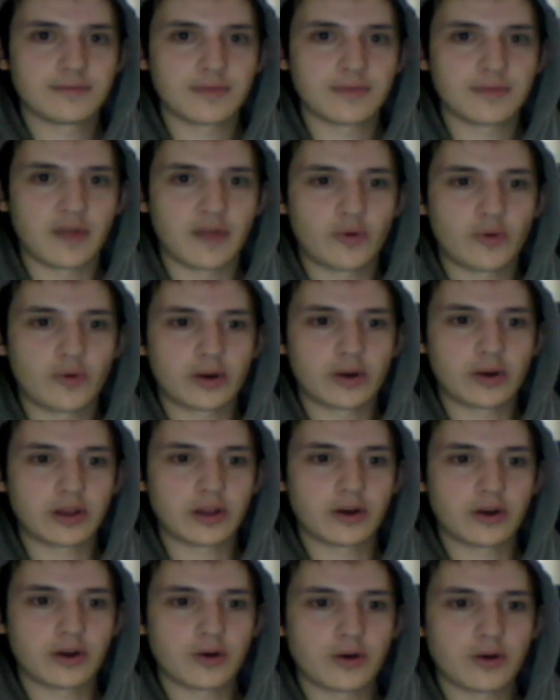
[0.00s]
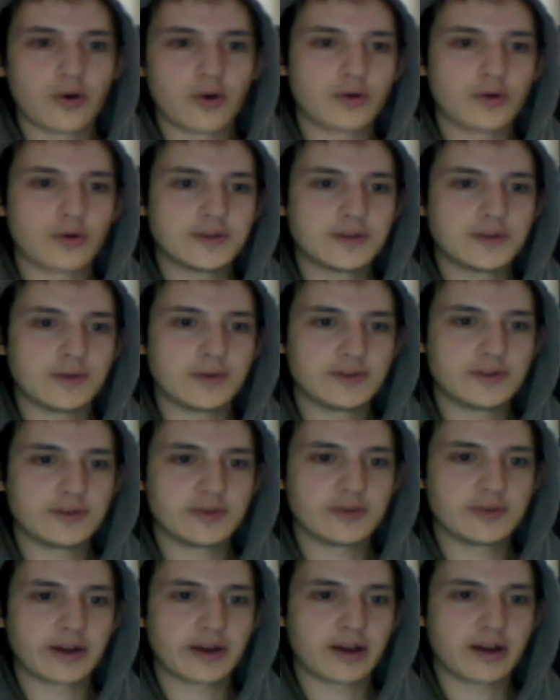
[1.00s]
Everyone go to
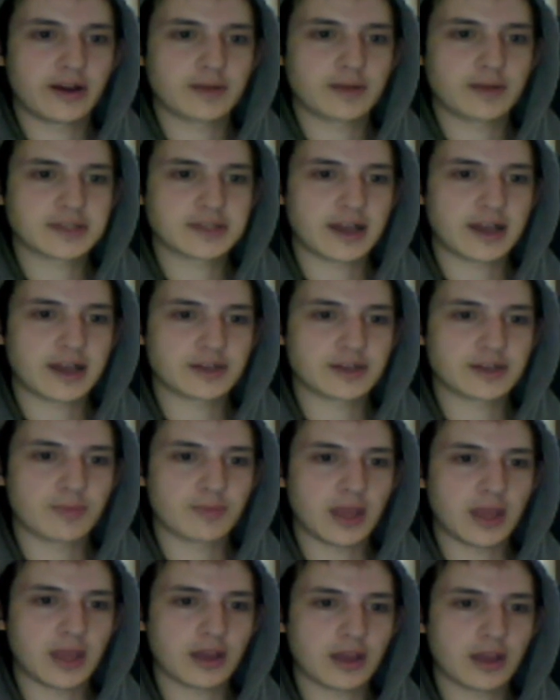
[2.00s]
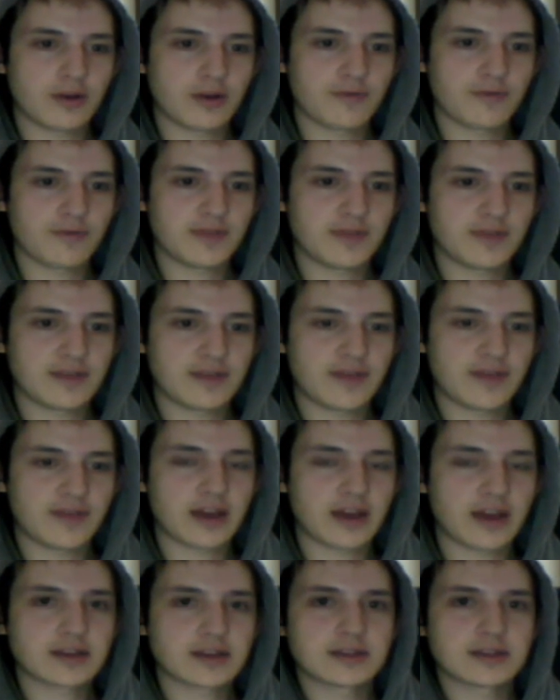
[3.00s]

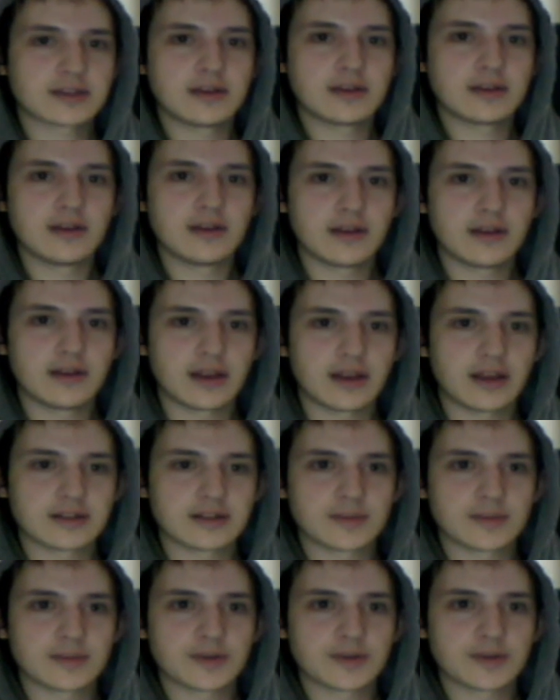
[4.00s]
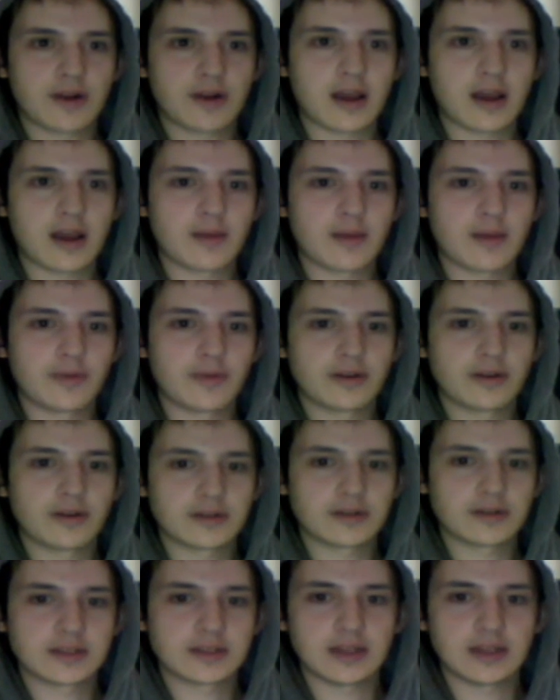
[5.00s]
youtube.com/mangovfx and subscribe
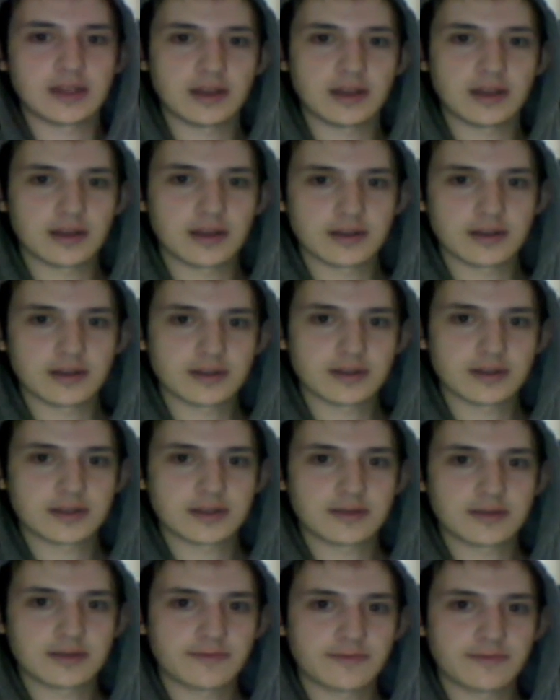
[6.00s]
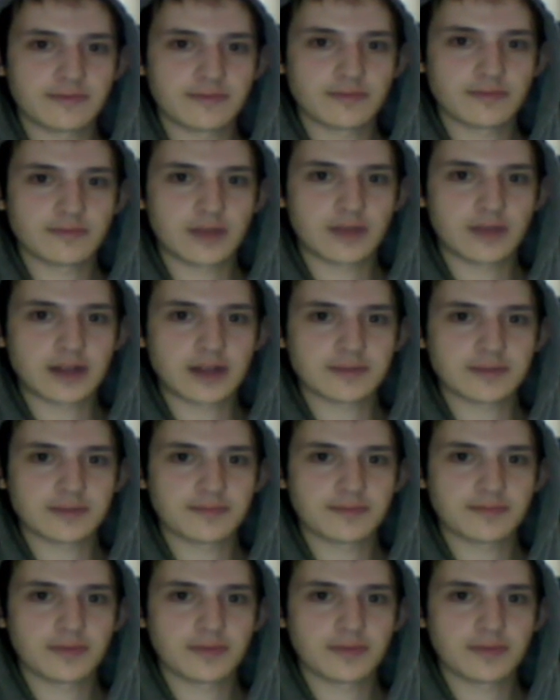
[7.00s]
because he is awesome.